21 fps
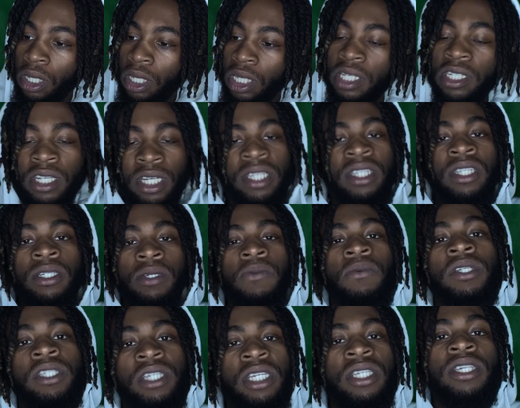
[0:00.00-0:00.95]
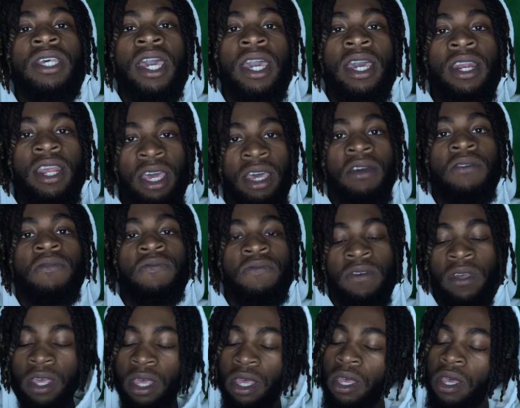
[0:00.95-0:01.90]
Just, we just saying if.
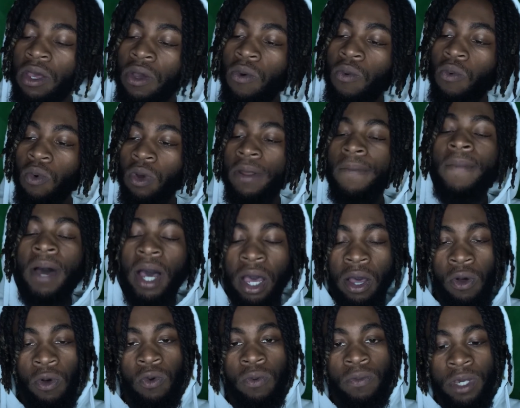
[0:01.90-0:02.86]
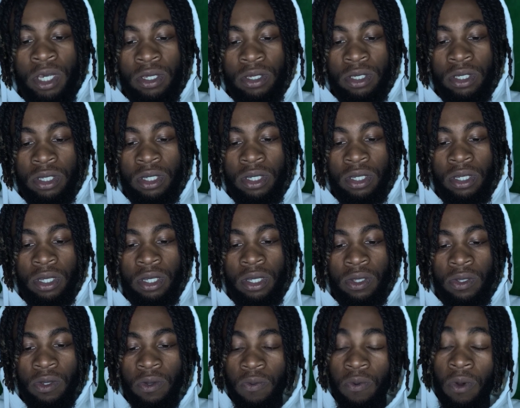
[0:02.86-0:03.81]
One of my homies
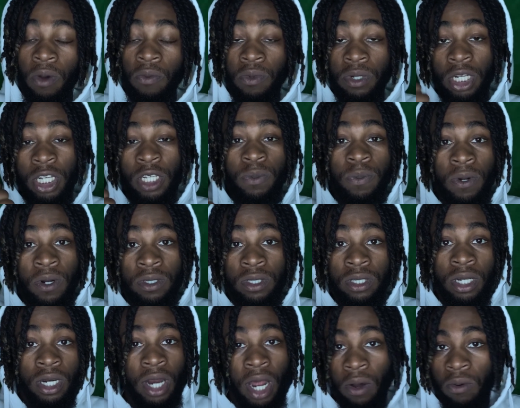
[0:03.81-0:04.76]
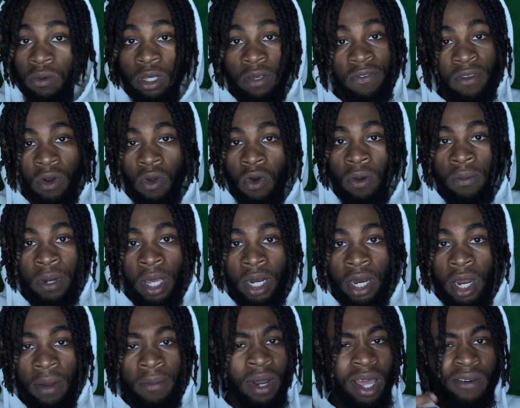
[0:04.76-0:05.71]
could fuck with this person and I don't even know him like
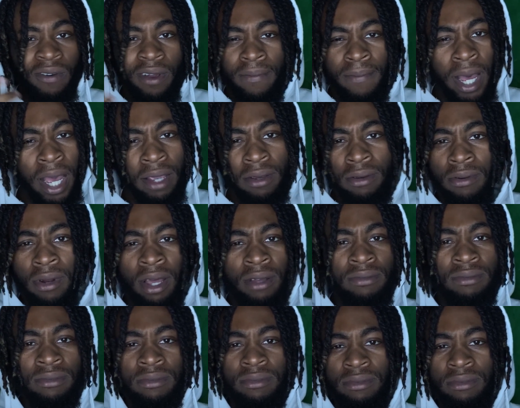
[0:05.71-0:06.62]
that. I'm not right buying you nothing.